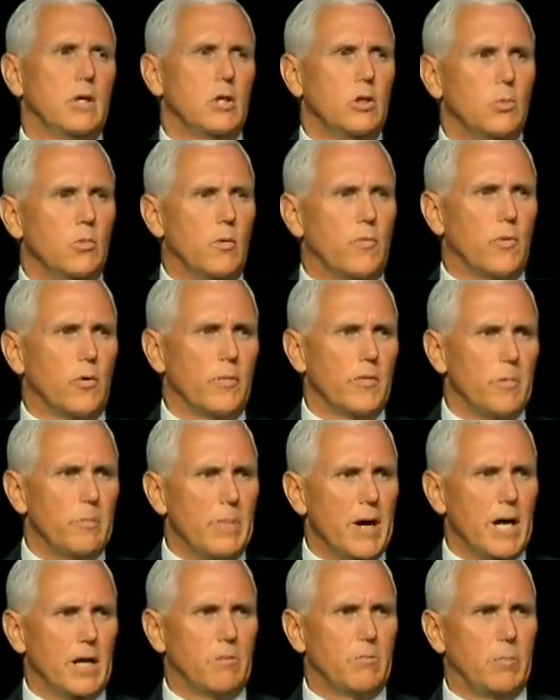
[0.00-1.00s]
who will form the
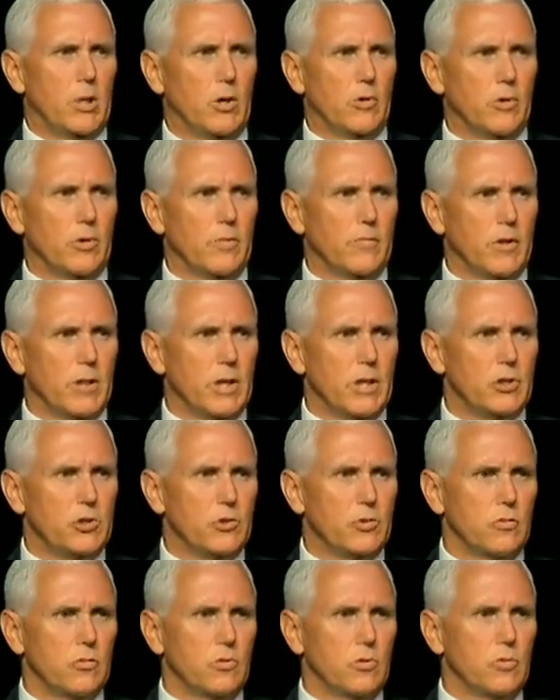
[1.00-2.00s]
backbone of the
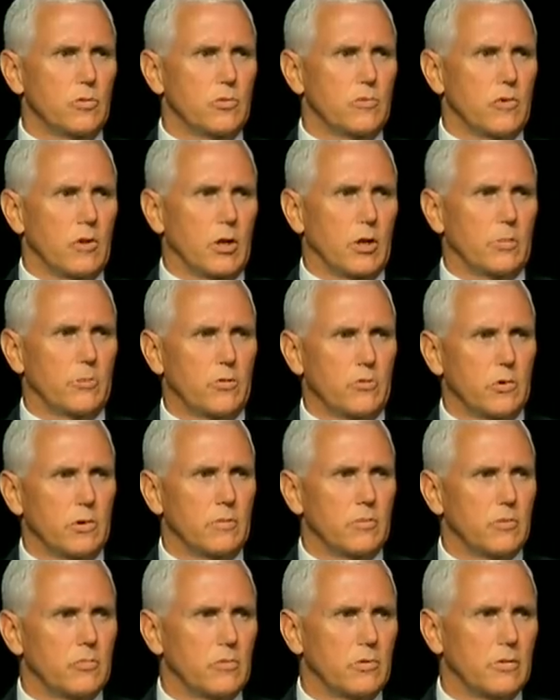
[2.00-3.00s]
nation's newest armed
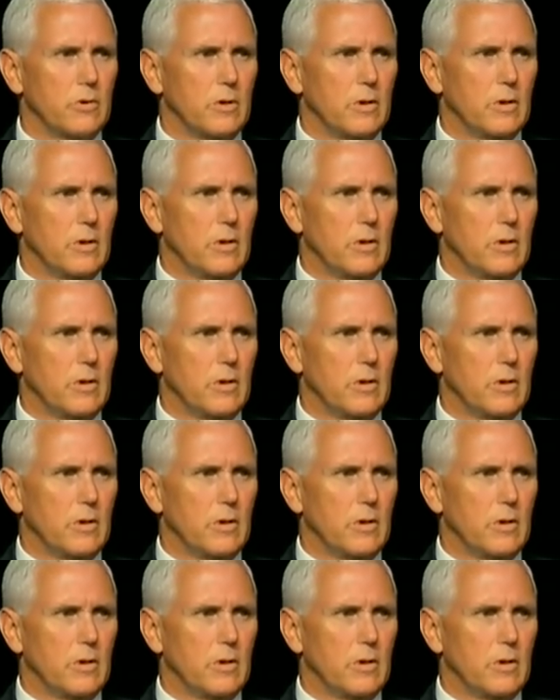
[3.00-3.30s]
service,